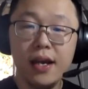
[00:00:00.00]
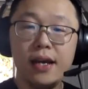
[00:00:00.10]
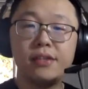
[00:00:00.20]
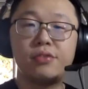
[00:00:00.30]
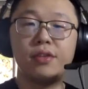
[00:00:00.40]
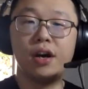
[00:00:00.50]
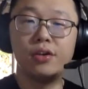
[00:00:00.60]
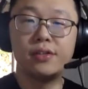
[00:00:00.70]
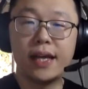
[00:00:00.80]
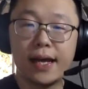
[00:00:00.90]
is to
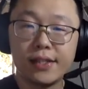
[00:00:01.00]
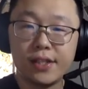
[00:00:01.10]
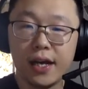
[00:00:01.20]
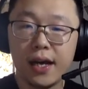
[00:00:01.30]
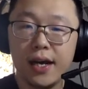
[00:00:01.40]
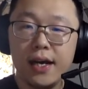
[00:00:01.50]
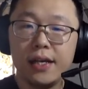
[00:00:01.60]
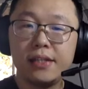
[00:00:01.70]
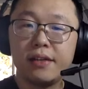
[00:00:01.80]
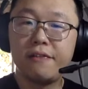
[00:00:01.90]
note that
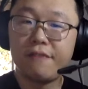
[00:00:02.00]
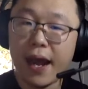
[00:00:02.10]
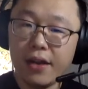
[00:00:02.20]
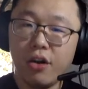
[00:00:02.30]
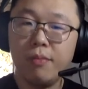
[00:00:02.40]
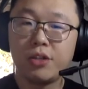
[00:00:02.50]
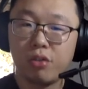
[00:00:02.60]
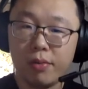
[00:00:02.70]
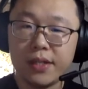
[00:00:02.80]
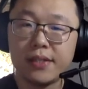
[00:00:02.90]
in the final
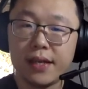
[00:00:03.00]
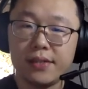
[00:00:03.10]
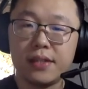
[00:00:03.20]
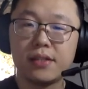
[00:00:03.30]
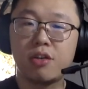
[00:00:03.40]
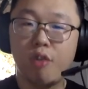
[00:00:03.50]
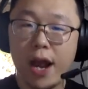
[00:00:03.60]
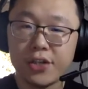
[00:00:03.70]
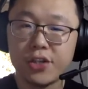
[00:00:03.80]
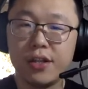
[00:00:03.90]
Metropolis Hastings
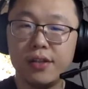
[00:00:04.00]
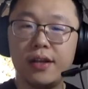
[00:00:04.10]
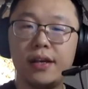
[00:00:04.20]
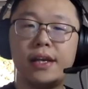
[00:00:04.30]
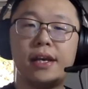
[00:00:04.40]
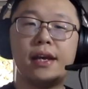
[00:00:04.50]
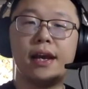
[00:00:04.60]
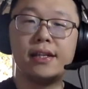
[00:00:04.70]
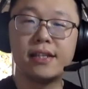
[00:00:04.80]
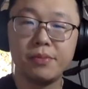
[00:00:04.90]
correction in
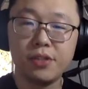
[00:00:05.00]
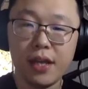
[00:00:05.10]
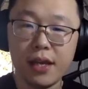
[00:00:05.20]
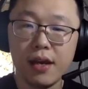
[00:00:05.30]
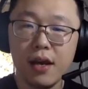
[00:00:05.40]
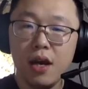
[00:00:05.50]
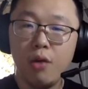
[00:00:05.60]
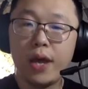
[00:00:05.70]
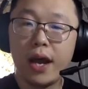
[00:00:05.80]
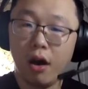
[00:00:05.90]
HMC,
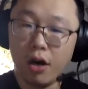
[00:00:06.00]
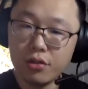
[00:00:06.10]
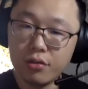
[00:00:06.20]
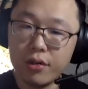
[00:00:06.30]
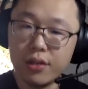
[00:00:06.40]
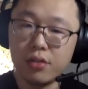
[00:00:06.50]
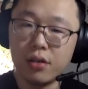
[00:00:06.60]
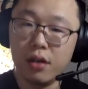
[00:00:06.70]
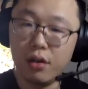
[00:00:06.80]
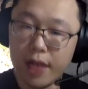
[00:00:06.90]
we are also going
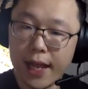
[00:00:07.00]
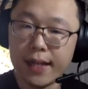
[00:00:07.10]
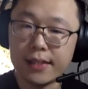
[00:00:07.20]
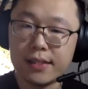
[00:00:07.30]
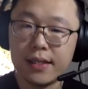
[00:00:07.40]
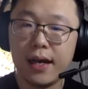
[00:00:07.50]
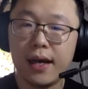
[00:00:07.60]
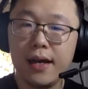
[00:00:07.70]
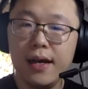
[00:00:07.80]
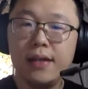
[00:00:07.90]
to look at
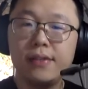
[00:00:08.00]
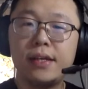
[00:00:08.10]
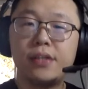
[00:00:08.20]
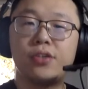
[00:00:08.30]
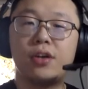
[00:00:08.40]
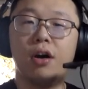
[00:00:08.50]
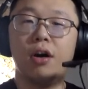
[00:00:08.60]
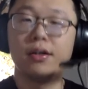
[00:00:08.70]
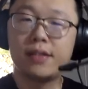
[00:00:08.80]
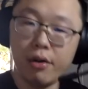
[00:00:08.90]
this
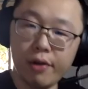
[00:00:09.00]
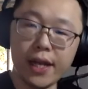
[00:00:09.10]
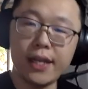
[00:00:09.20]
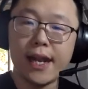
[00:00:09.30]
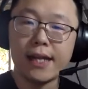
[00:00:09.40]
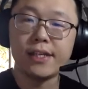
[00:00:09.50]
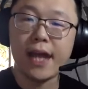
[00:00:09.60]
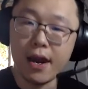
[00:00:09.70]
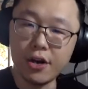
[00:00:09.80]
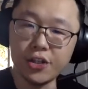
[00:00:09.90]
auxiliary kinetic
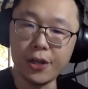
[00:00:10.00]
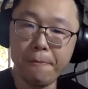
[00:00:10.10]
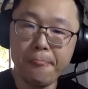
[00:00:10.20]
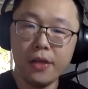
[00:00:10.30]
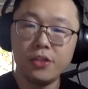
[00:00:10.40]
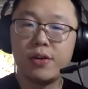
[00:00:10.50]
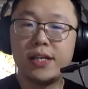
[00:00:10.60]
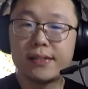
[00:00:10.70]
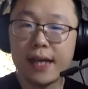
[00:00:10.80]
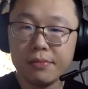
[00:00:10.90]
energy. So
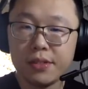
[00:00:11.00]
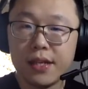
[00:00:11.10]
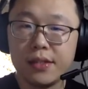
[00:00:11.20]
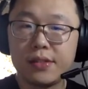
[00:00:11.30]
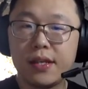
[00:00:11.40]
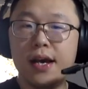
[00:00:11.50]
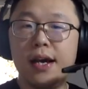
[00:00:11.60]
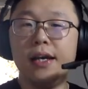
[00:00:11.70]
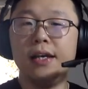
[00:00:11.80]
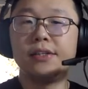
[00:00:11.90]
in some sense,
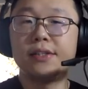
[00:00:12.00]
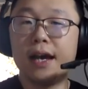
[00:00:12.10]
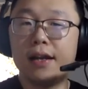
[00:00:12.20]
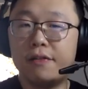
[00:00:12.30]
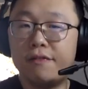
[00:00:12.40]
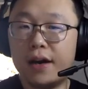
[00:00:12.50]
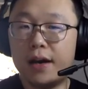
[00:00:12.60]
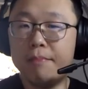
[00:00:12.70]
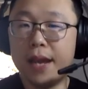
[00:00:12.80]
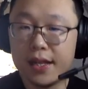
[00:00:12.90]
instead of
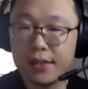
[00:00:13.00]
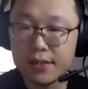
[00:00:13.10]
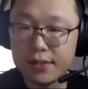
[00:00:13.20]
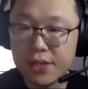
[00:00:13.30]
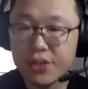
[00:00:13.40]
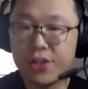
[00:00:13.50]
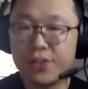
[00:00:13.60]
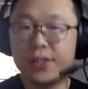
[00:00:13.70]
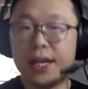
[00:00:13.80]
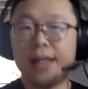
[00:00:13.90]
making
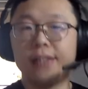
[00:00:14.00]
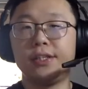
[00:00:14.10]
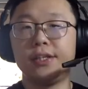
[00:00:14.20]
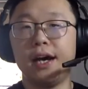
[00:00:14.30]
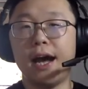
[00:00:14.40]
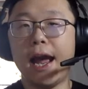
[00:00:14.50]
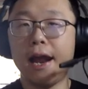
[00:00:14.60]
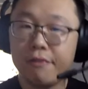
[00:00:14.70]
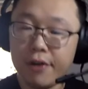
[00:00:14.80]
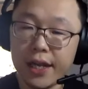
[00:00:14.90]
decisions at
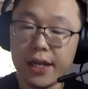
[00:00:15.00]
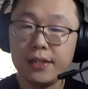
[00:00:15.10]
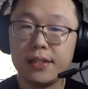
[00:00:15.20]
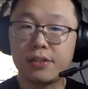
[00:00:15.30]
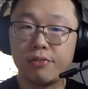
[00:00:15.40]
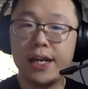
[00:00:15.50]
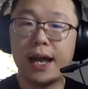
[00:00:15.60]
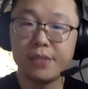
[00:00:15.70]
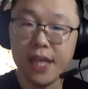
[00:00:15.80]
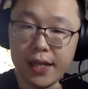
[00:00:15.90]
every discrete
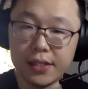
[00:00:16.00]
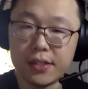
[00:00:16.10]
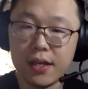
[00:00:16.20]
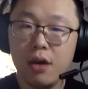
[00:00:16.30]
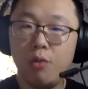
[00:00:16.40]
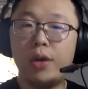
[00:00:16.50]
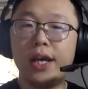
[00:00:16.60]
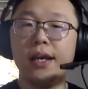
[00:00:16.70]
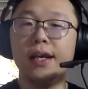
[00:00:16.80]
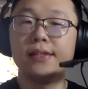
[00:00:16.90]
updates,
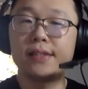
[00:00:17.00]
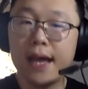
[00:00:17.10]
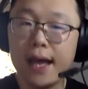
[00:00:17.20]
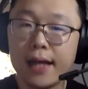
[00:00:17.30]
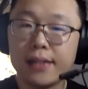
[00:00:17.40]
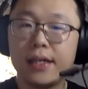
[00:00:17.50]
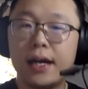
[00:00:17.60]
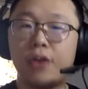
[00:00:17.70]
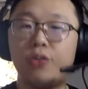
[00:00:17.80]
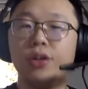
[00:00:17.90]
we instead
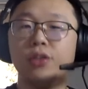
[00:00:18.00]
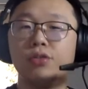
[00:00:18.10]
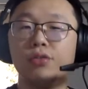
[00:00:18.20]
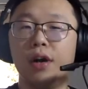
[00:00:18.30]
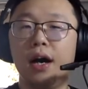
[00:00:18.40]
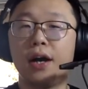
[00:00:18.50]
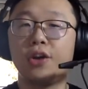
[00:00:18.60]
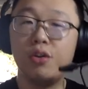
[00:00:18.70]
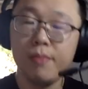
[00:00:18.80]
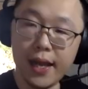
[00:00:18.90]
are going to
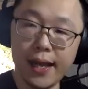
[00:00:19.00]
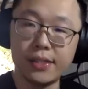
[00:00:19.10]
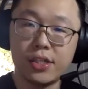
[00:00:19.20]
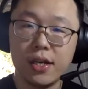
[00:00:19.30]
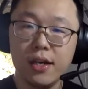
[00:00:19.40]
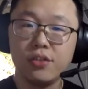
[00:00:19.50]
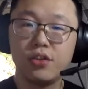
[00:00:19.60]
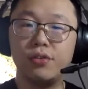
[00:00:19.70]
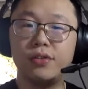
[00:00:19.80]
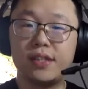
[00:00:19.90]
accumulate
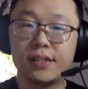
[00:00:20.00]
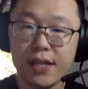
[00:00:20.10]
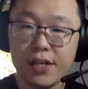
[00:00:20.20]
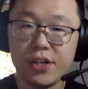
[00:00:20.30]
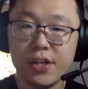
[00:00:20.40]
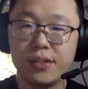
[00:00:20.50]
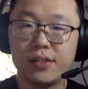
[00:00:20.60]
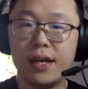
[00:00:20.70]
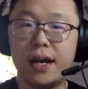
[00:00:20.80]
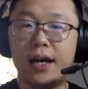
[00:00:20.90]
those decisions
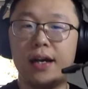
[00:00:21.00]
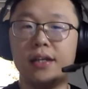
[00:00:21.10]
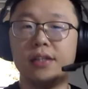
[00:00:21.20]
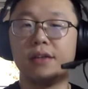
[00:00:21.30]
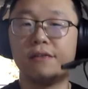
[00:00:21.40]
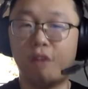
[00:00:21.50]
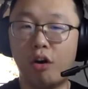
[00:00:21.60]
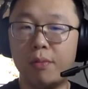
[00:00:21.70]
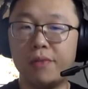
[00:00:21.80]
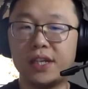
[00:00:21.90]
in the
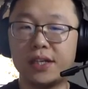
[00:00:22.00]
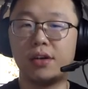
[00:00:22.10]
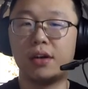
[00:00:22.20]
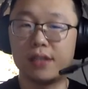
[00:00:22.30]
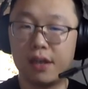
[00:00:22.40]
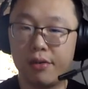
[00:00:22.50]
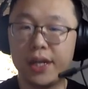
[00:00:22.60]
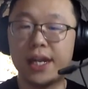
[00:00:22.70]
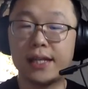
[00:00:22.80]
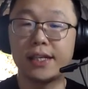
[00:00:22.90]
form of this auxiliary
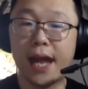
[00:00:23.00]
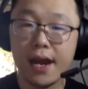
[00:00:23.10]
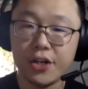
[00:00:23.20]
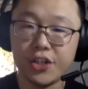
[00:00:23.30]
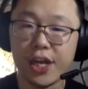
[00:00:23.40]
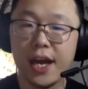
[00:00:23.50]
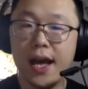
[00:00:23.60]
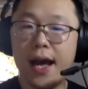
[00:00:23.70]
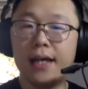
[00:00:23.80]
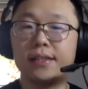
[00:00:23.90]
kinetic energy
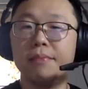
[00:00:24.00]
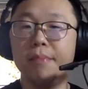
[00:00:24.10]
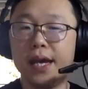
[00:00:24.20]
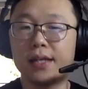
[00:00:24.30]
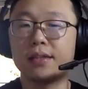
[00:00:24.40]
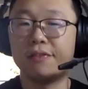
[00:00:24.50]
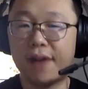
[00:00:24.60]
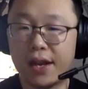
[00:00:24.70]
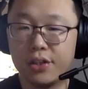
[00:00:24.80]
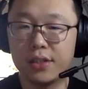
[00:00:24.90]
and then make the
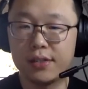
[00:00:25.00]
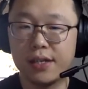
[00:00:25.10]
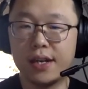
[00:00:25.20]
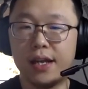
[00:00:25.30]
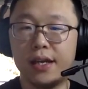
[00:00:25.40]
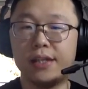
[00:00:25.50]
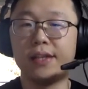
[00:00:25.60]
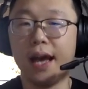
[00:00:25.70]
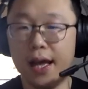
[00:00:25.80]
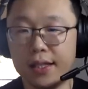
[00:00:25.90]
final decision in
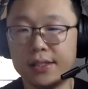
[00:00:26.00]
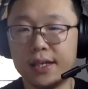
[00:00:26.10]
the end.